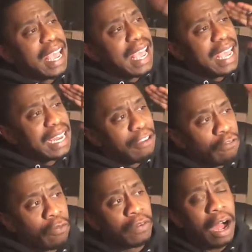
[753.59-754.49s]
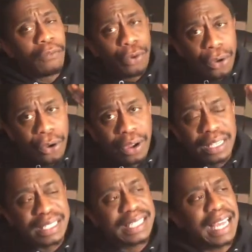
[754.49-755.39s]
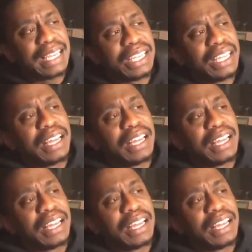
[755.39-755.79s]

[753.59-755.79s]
and a revolver is telling